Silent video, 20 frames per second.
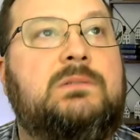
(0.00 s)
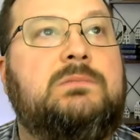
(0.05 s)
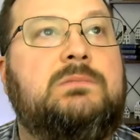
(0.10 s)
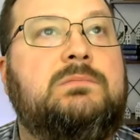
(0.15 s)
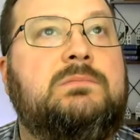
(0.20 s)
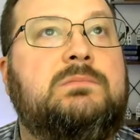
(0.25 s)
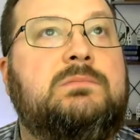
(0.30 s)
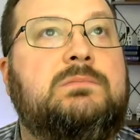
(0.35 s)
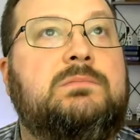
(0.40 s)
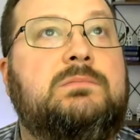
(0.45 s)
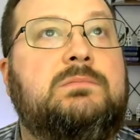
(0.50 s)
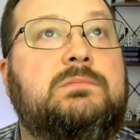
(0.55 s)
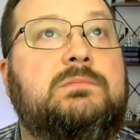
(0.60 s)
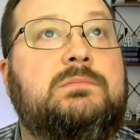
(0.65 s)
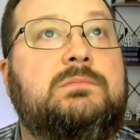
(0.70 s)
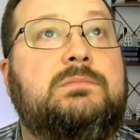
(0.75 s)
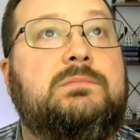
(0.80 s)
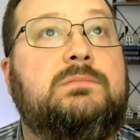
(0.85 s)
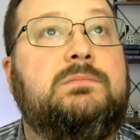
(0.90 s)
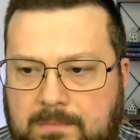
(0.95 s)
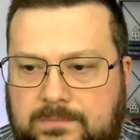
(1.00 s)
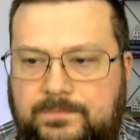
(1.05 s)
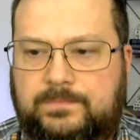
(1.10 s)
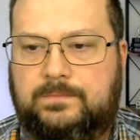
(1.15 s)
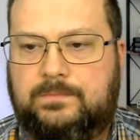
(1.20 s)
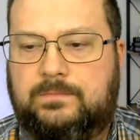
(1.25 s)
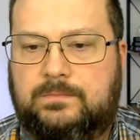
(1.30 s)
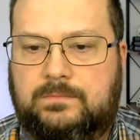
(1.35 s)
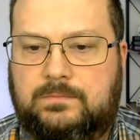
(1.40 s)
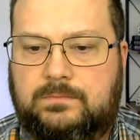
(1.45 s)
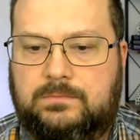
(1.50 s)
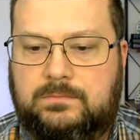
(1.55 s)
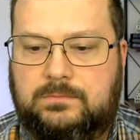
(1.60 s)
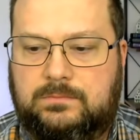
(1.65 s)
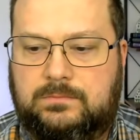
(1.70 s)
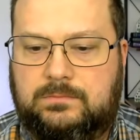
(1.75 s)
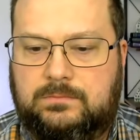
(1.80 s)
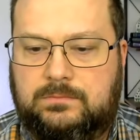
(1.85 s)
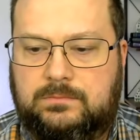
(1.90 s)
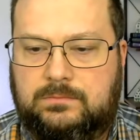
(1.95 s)

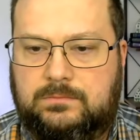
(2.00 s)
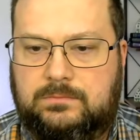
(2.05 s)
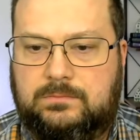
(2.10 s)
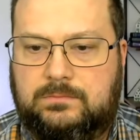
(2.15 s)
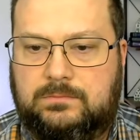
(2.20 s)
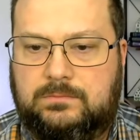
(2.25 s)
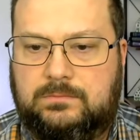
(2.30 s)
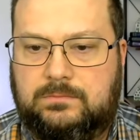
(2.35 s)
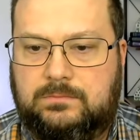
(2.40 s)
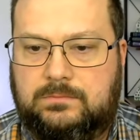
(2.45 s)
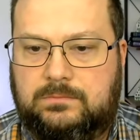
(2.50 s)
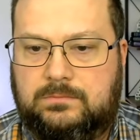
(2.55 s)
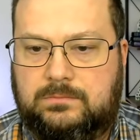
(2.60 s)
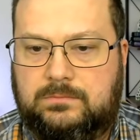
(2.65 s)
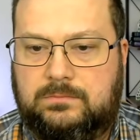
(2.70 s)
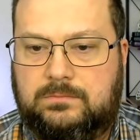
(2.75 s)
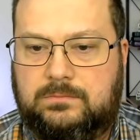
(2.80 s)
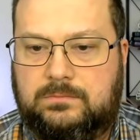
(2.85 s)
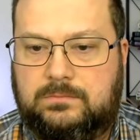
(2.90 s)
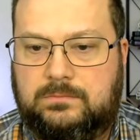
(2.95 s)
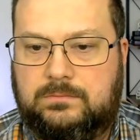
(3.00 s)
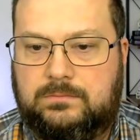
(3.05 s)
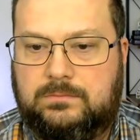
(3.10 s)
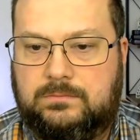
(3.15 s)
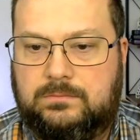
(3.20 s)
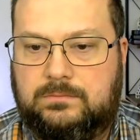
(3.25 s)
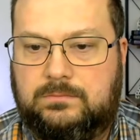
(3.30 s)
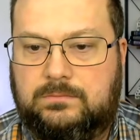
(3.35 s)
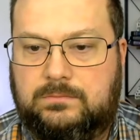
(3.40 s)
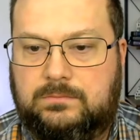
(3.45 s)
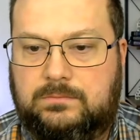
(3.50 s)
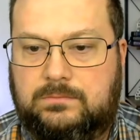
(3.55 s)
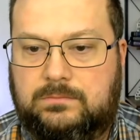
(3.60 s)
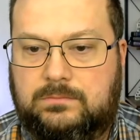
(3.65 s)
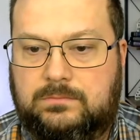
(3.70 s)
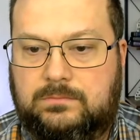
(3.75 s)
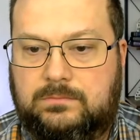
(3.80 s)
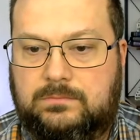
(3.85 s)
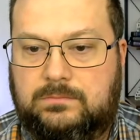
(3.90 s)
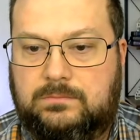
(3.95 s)

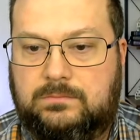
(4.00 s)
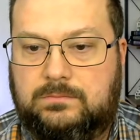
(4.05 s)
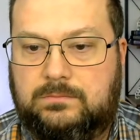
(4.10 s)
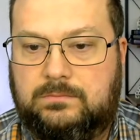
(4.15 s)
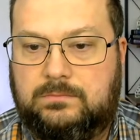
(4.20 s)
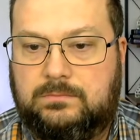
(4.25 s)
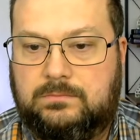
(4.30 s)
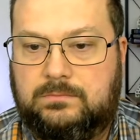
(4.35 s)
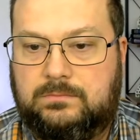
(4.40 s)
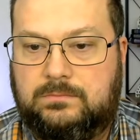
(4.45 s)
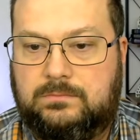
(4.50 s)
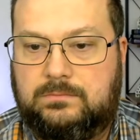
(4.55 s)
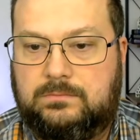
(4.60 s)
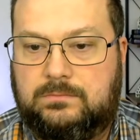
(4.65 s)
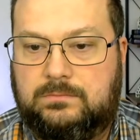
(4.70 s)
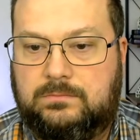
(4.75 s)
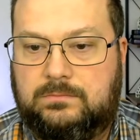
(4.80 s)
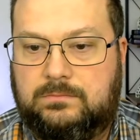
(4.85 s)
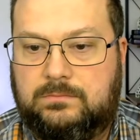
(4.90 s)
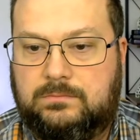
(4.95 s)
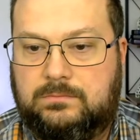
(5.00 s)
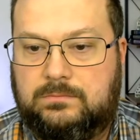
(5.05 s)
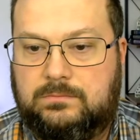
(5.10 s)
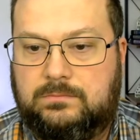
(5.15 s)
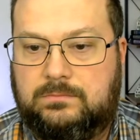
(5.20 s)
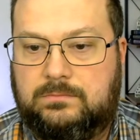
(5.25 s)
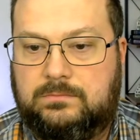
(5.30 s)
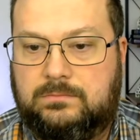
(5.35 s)
(silence)